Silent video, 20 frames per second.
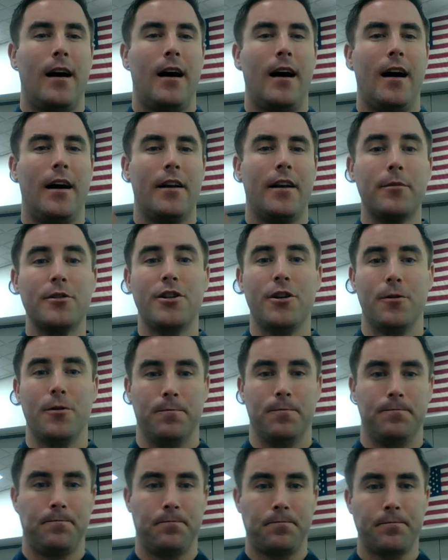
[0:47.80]
Number
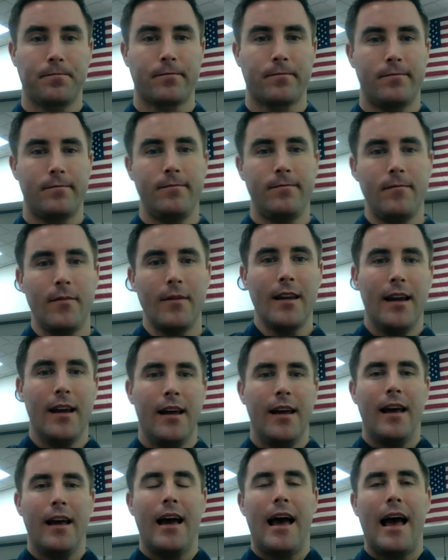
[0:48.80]
two,
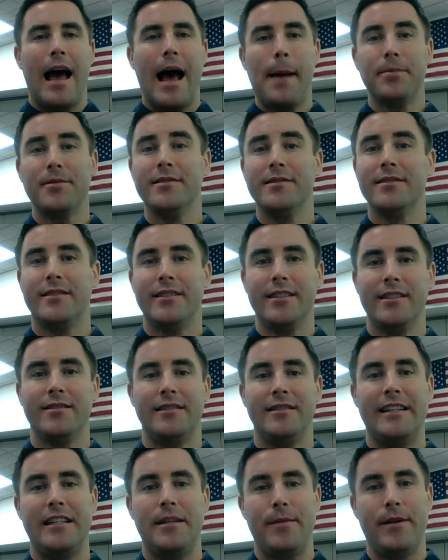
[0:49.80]

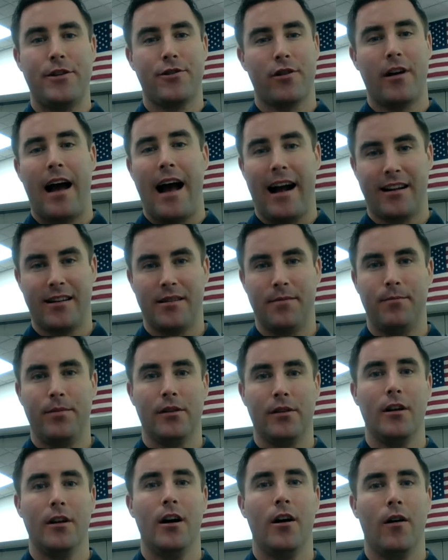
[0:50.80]
absences need to be tracked
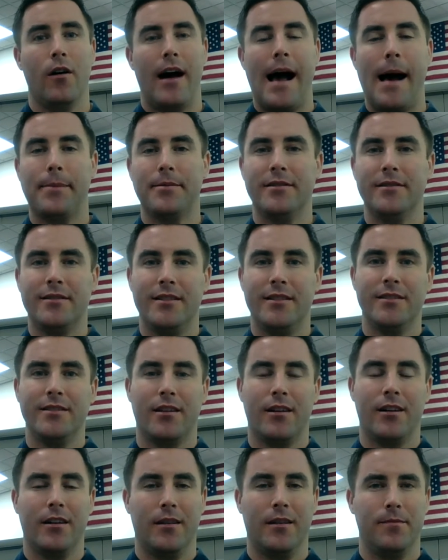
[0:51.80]
below.
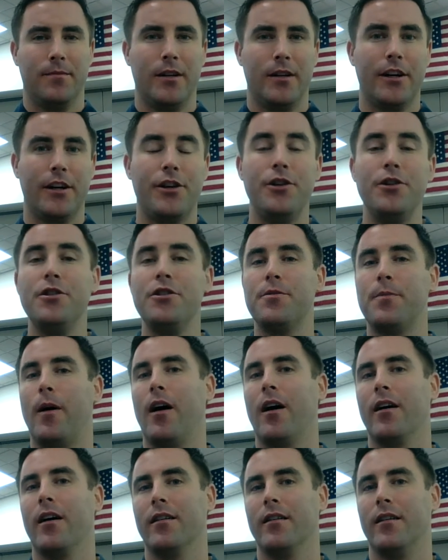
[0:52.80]
Absences are a huge
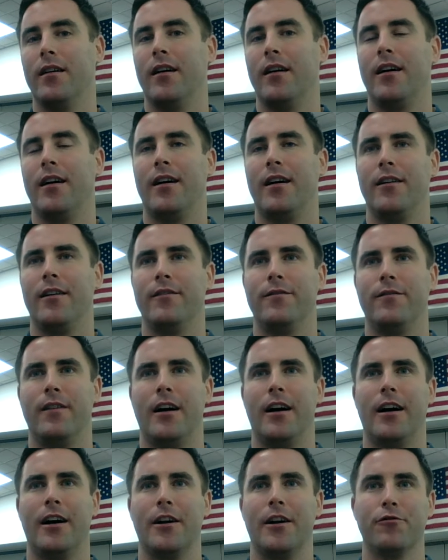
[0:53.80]
part of
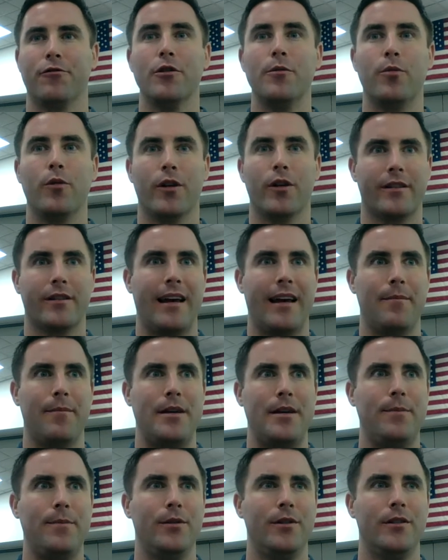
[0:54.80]
group work that
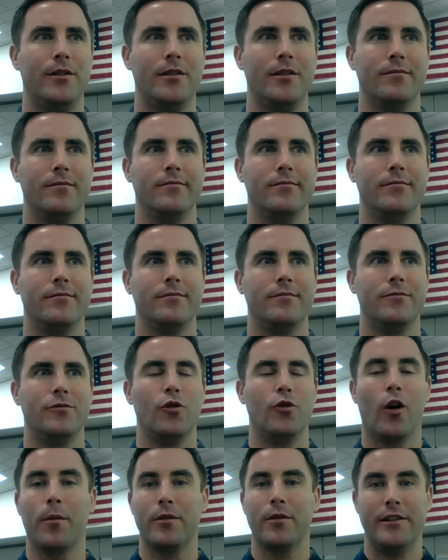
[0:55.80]
people
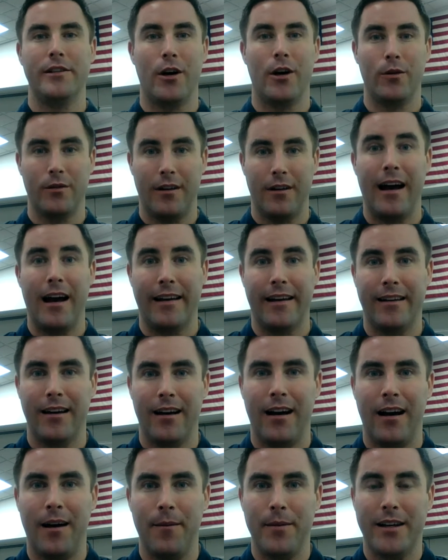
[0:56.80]
normally don't like
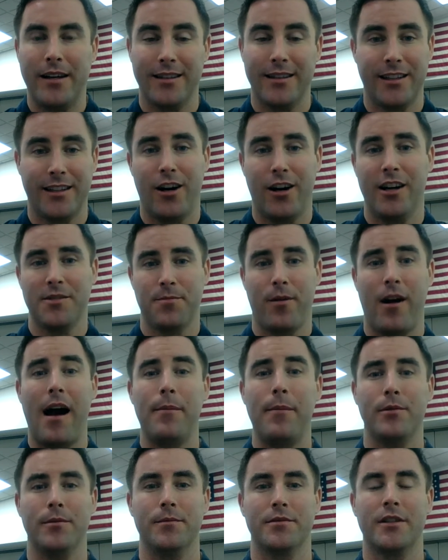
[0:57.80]
because they cause
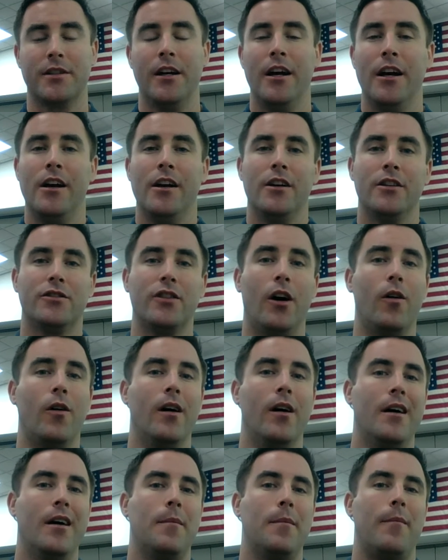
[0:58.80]
problems.
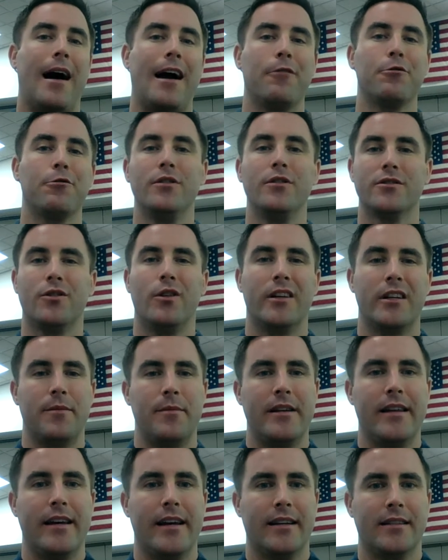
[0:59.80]
So my rule is going to
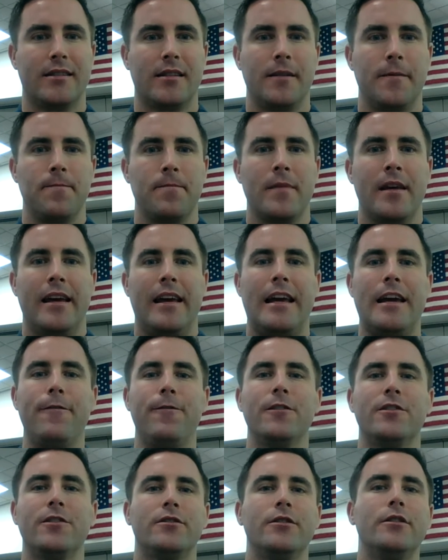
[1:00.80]
be this.
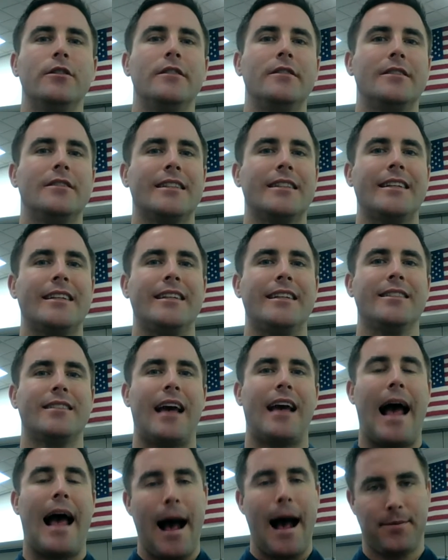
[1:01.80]
If a student
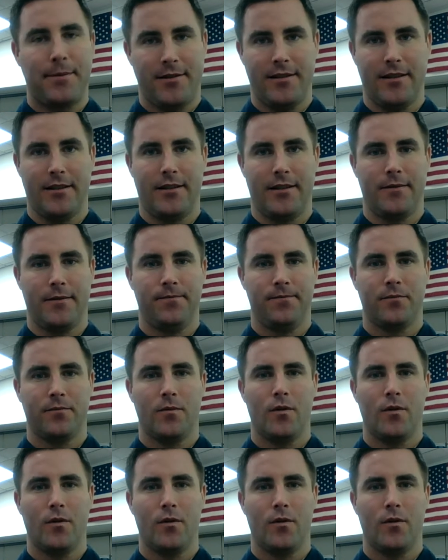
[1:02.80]
is absent